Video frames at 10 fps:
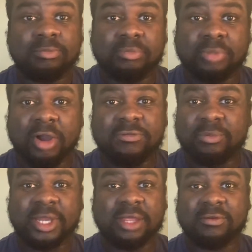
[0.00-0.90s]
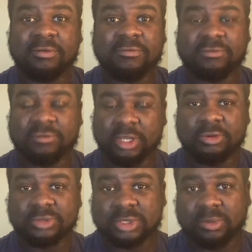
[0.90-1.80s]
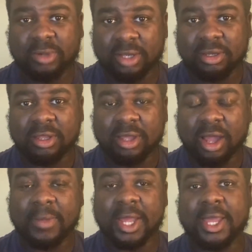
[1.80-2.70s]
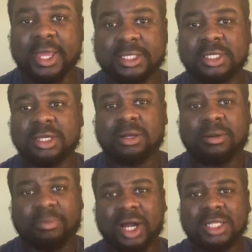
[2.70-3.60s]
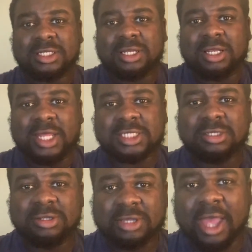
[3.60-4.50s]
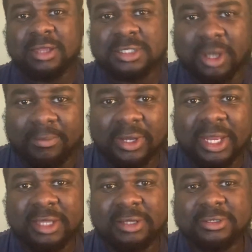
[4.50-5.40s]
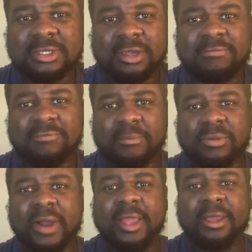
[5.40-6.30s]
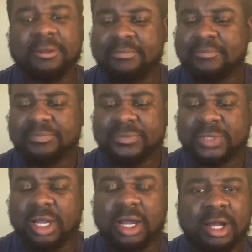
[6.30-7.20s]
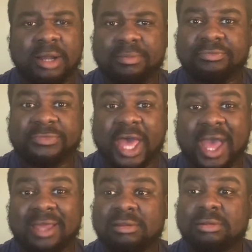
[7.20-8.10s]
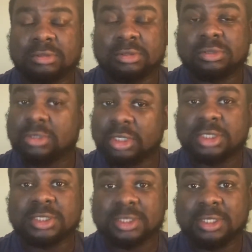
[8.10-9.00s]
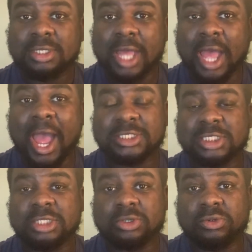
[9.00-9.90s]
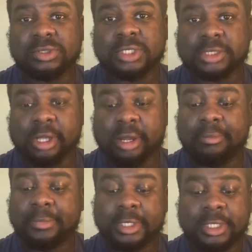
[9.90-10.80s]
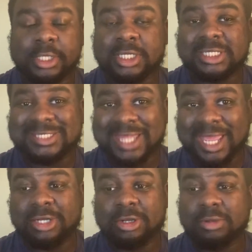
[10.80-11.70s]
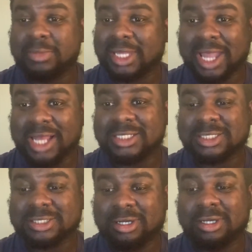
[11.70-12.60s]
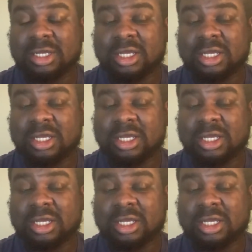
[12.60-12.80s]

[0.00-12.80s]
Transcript: Both winning 3-1, I might add. But let's look at some players from Brighton that could actually cause us harm. Caicedo, McAllister.